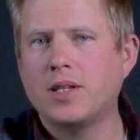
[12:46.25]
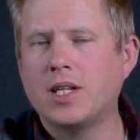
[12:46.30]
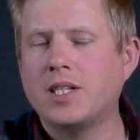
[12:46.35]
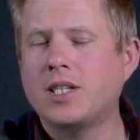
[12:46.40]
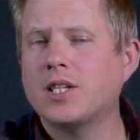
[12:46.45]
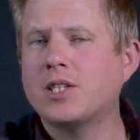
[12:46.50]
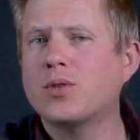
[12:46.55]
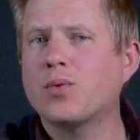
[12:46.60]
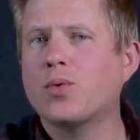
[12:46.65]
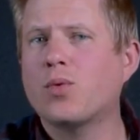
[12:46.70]
that
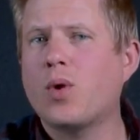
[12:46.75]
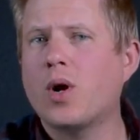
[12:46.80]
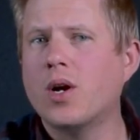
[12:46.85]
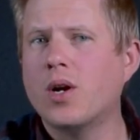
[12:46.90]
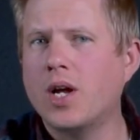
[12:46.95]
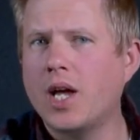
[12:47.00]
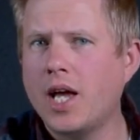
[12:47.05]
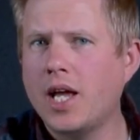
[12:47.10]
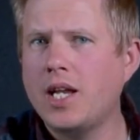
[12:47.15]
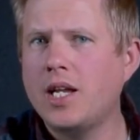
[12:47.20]
doesn't
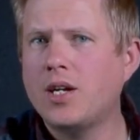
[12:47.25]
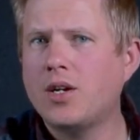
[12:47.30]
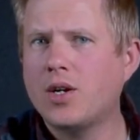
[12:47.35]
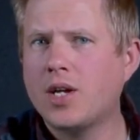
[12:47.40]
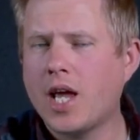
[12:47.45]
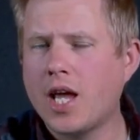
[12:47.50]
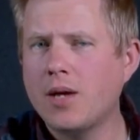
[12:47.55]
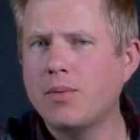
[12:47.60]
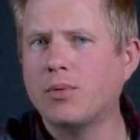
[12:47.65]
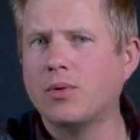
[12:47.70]
require any
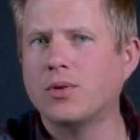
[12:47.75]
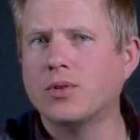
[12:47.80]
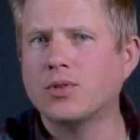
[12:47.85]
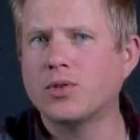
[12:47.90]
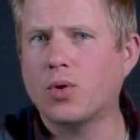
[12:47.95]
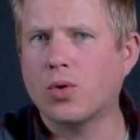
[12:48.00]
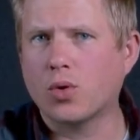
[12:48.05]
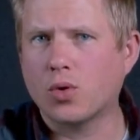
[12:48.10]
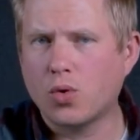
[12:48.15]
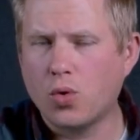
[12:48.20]

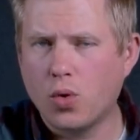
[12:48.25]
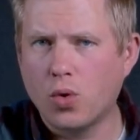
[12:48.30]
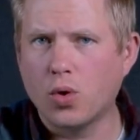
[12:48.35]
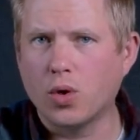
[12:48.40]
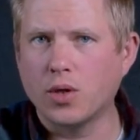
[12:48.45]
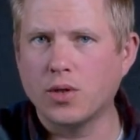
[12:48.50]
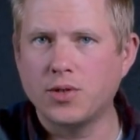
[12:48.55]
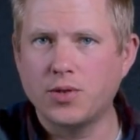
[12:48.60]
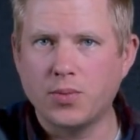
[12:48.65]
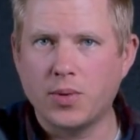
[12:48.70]
cables or
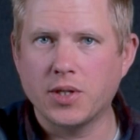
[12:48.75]
cords